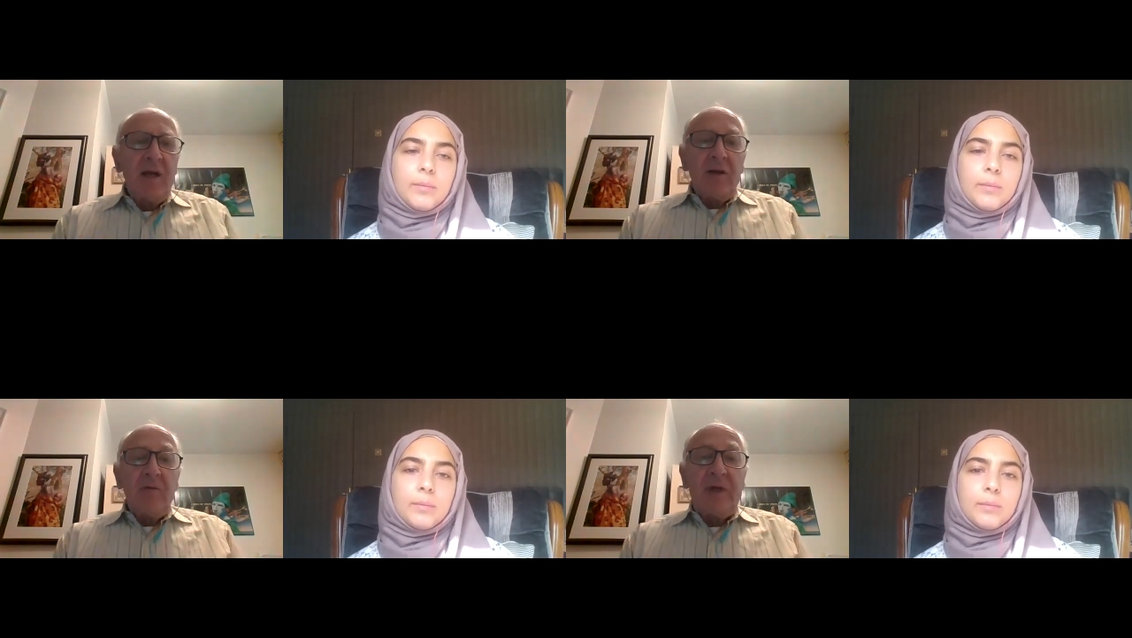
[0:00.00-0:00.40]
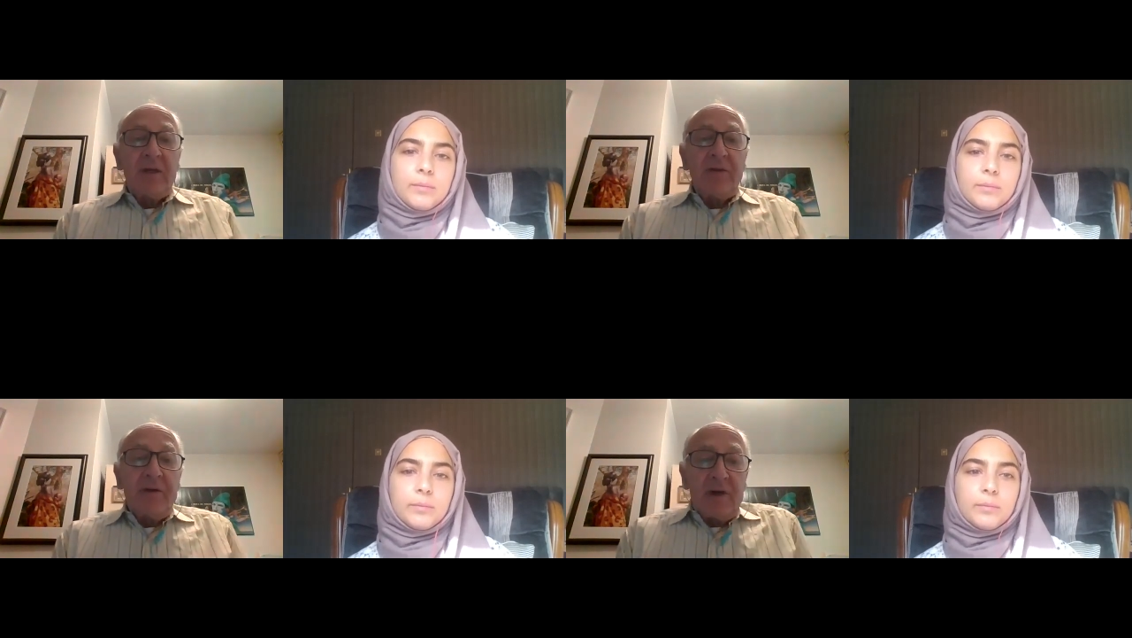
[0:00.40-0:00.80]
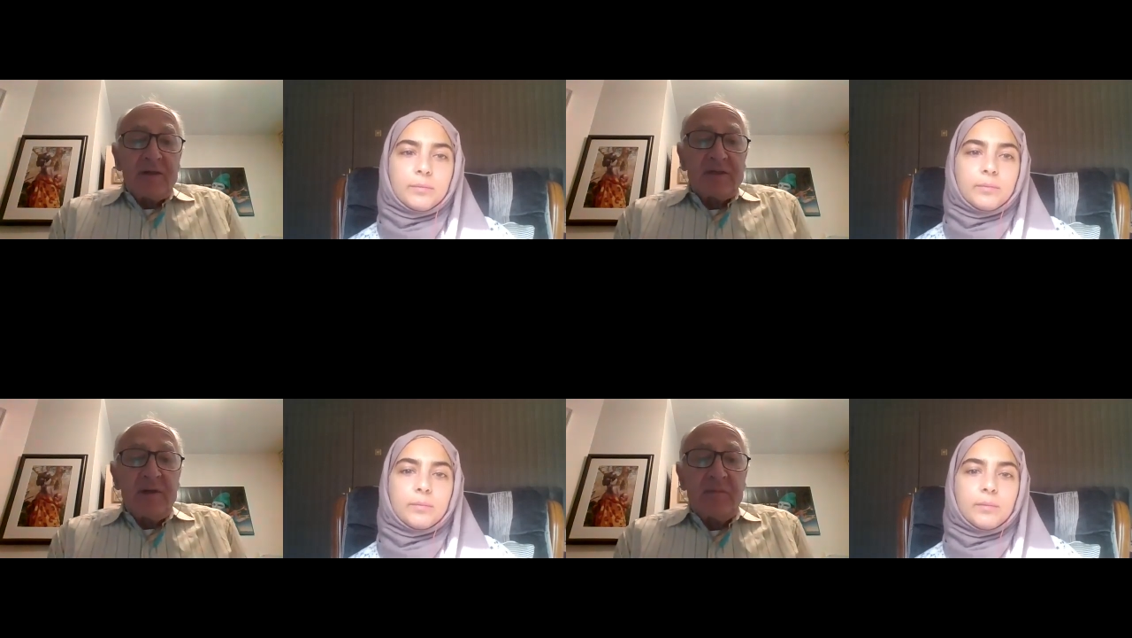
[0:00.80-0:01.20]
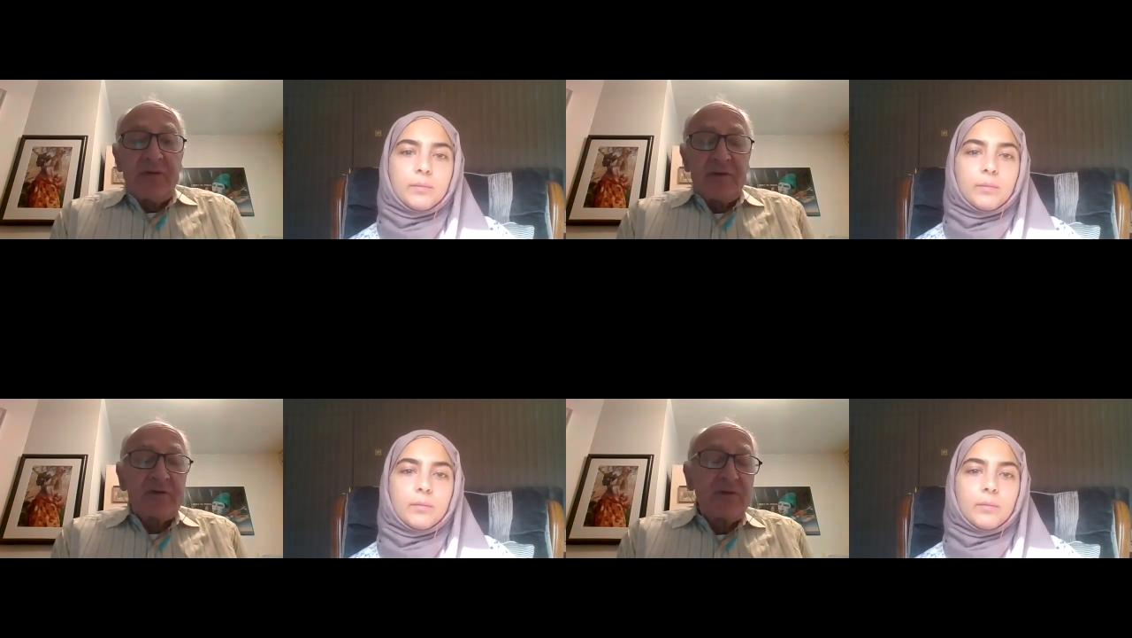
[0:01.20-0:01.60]
Speaker 1: well, there are some
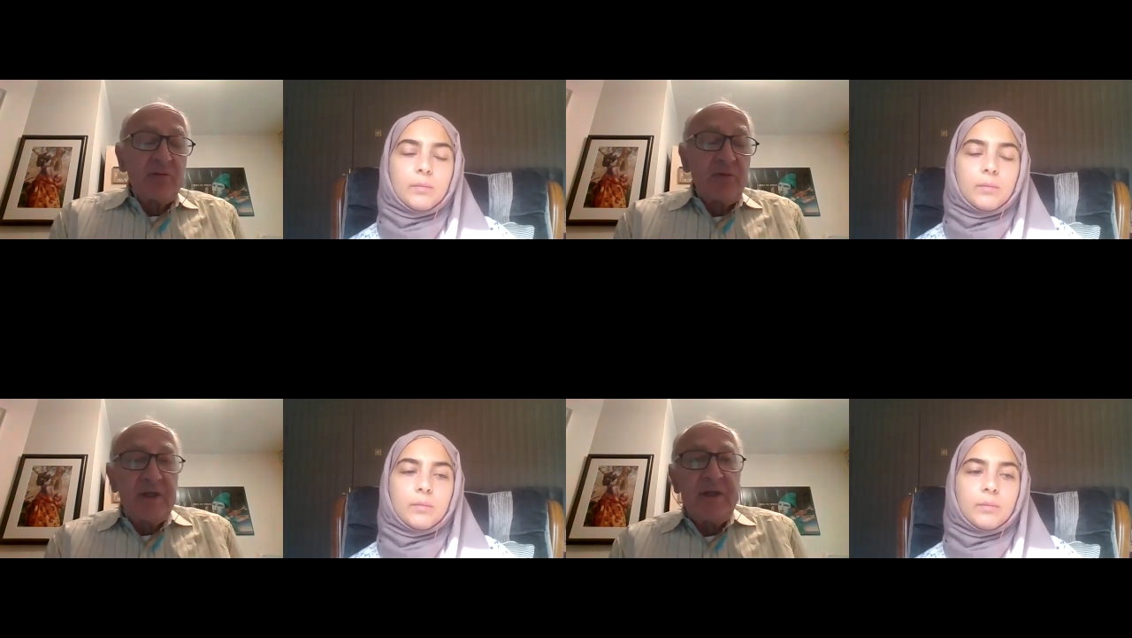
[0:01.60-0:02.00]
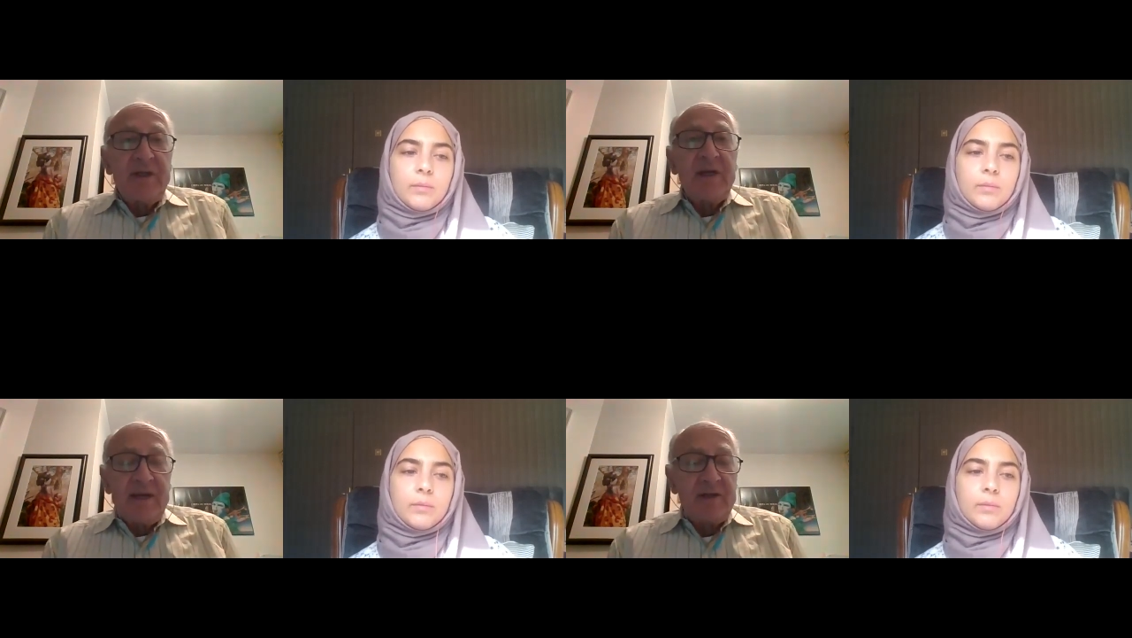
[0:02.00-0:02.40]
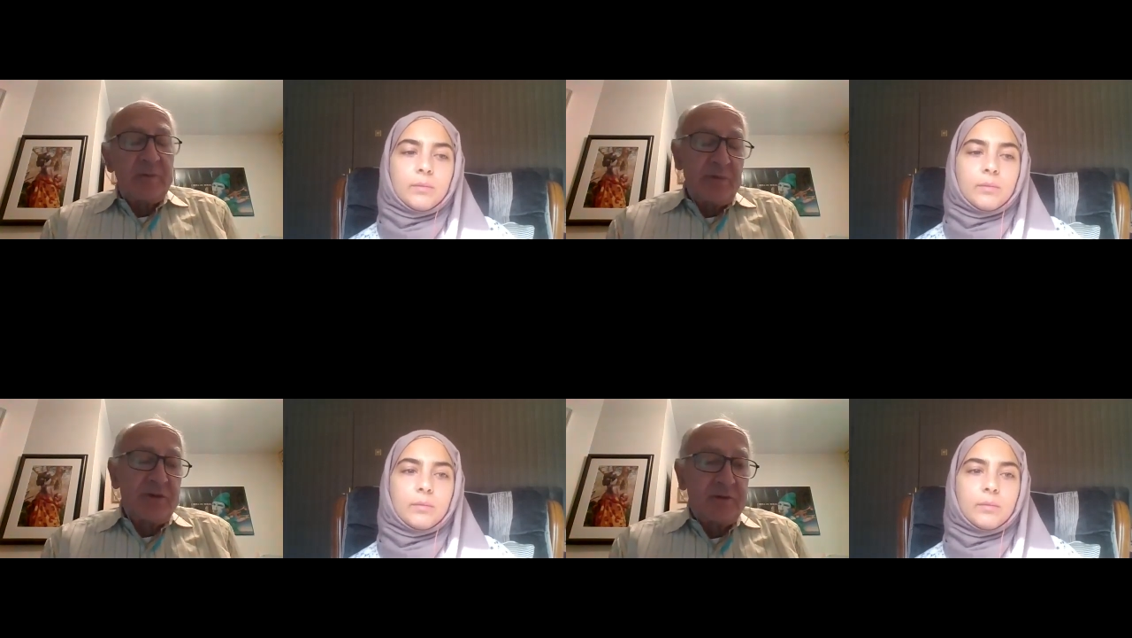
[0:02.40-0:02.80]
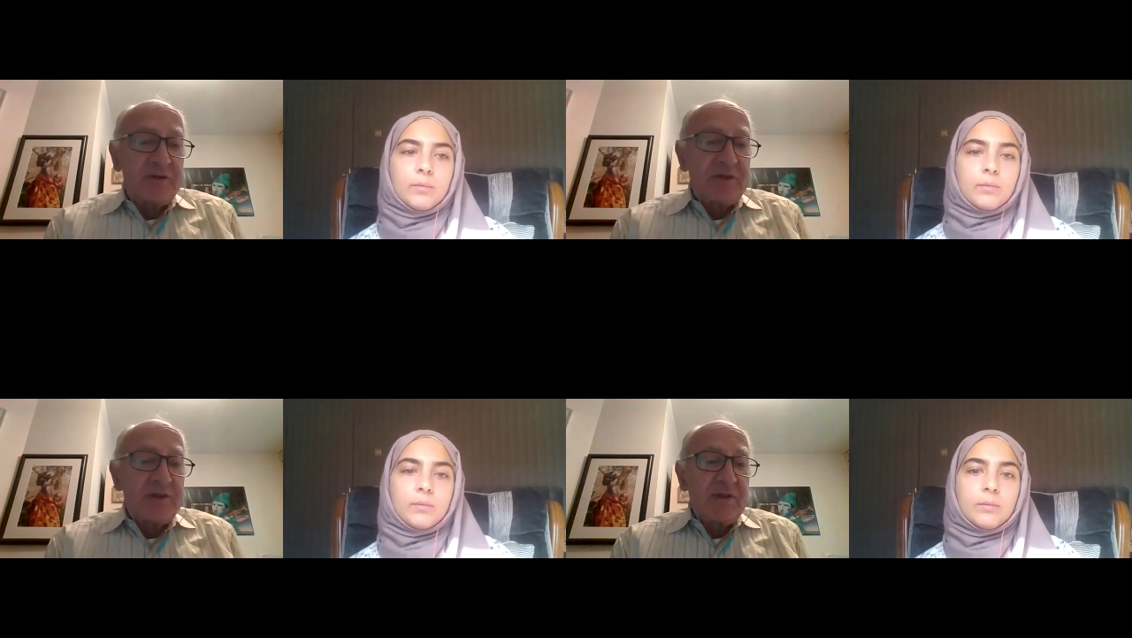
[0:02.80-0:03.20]
mothers who really cannot
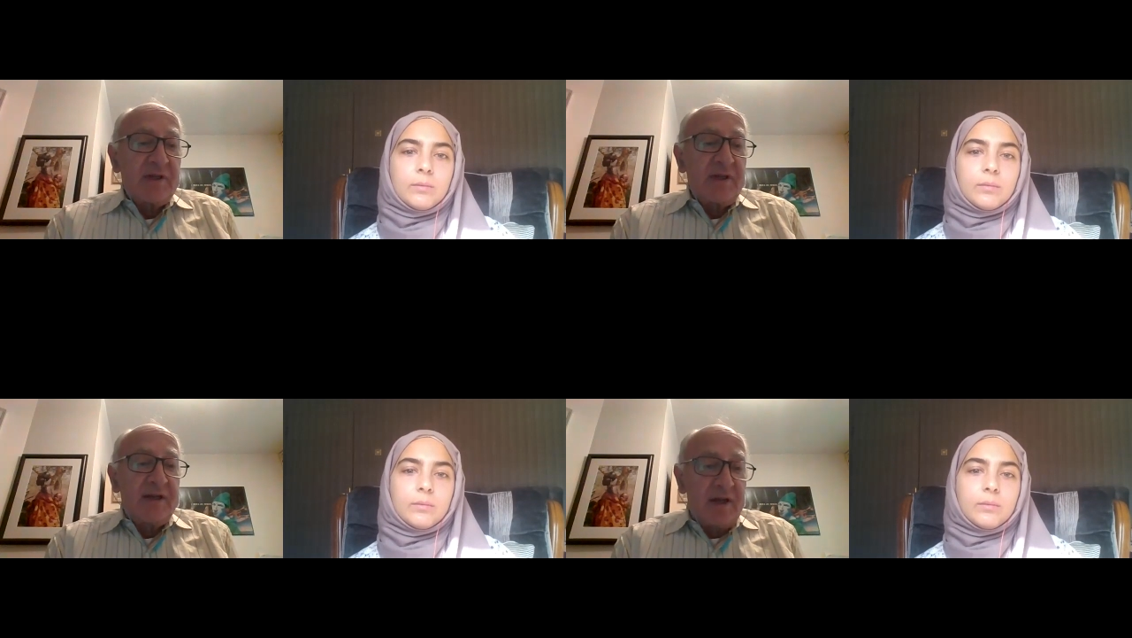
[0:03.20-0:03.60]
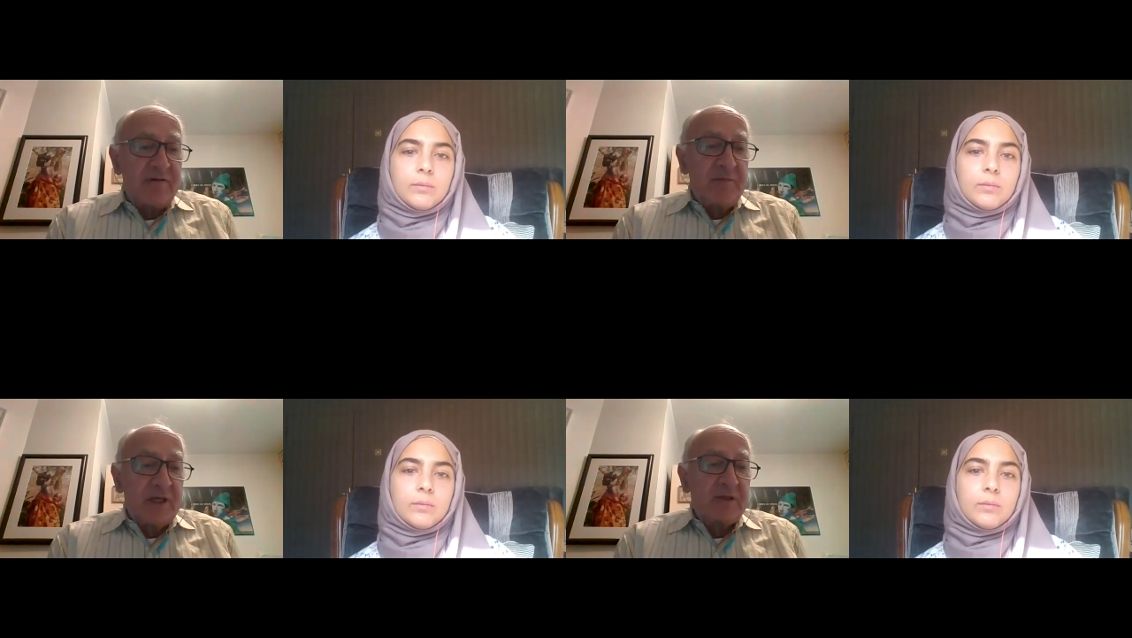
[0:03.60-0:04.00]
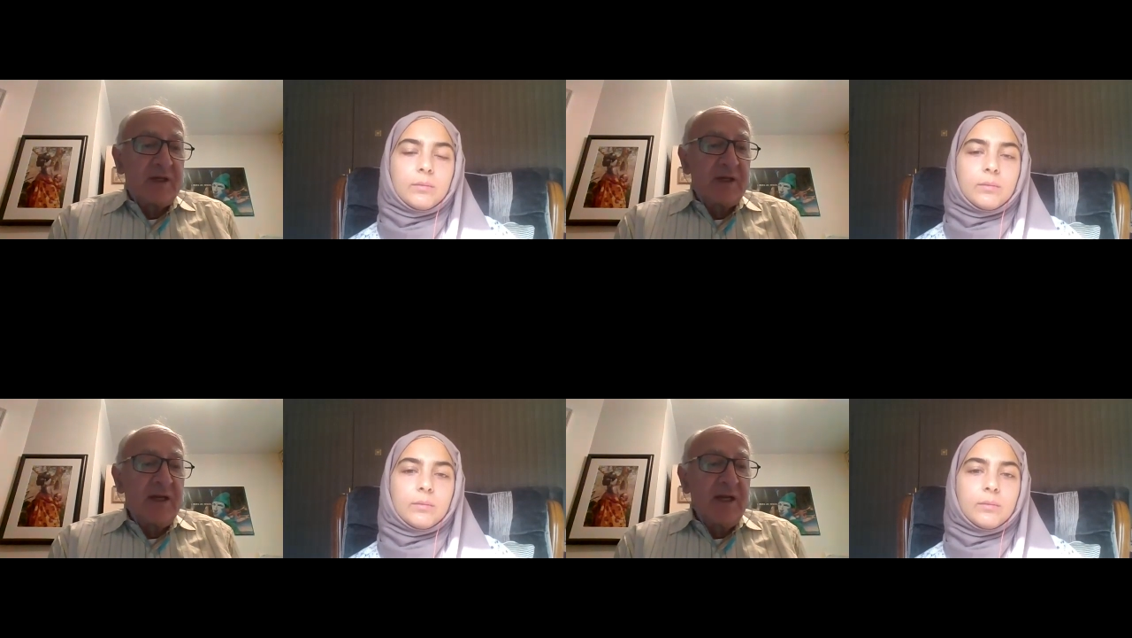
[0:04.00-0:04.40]
produce enough milk.